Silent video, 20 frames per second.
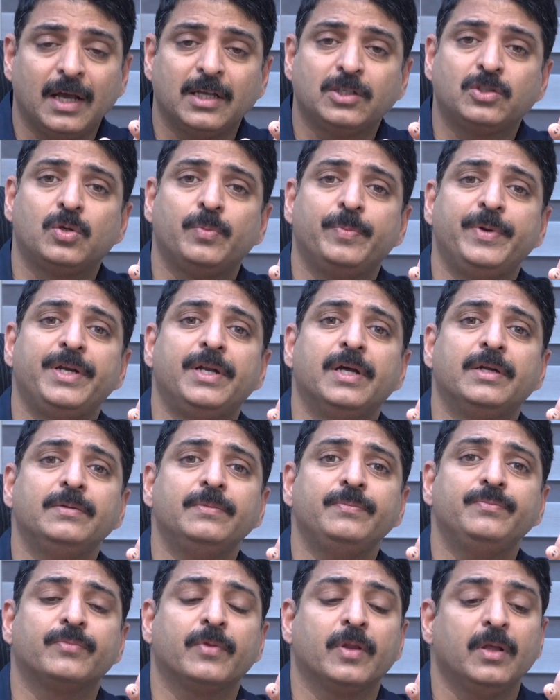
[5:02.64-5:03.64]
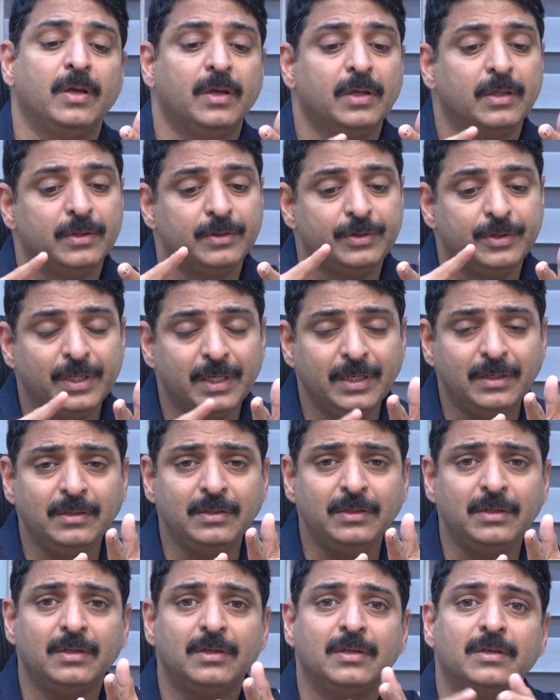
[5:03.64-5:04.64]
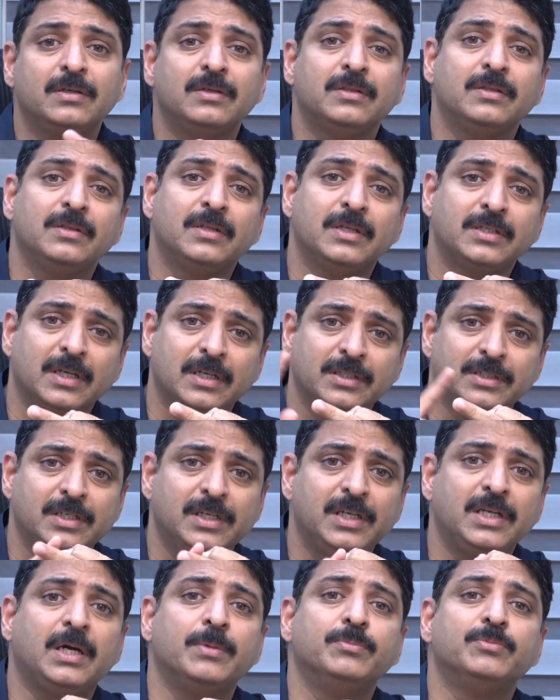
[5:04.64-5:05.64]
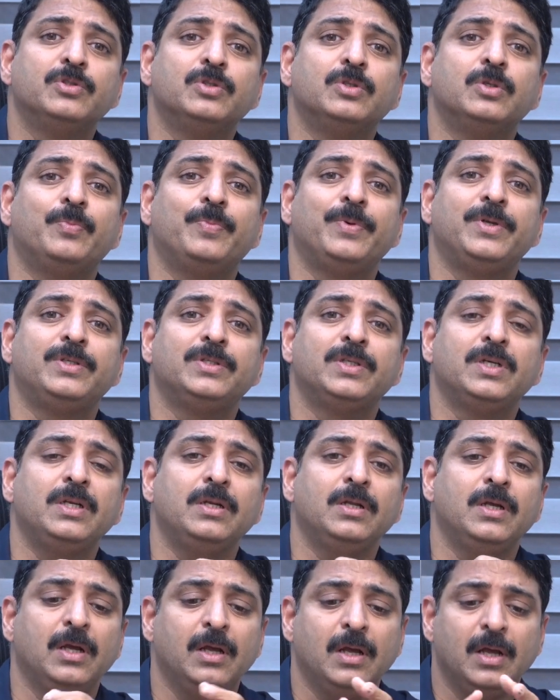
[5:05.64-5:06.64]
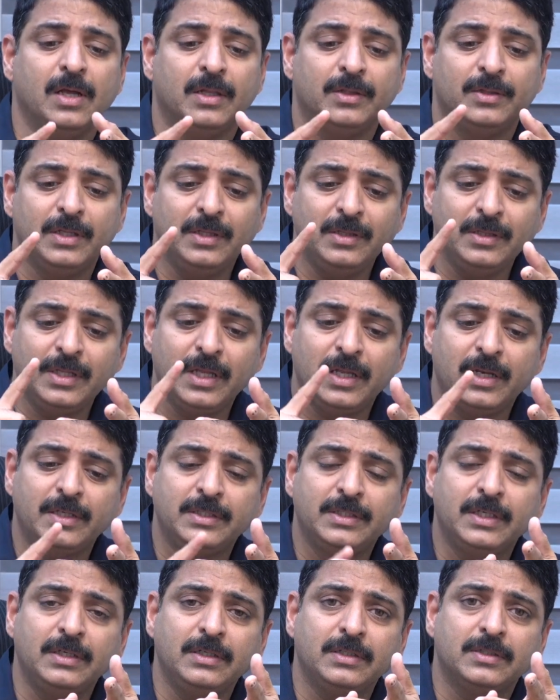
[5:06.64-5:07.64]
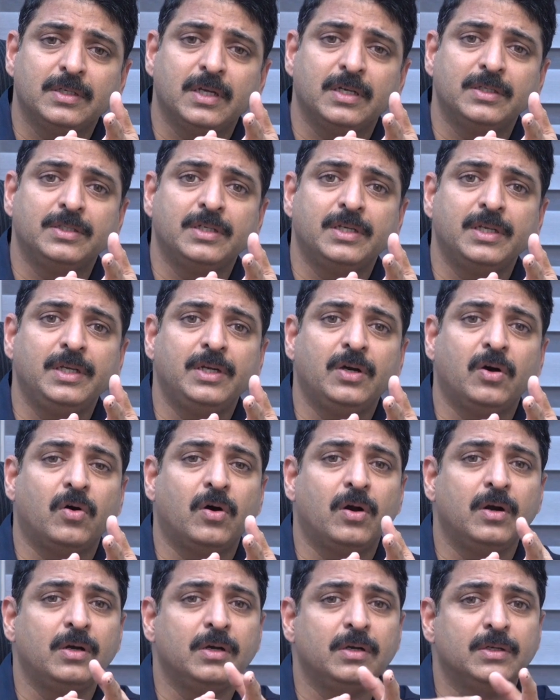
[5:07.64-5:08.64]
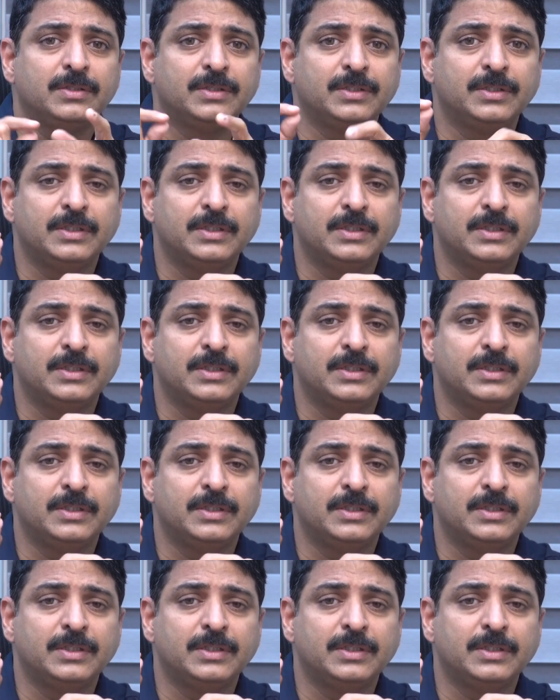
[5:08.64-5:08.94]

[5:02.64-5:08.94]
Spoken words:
has to be done? Then the surgery comes into picture. Then there is a surgery called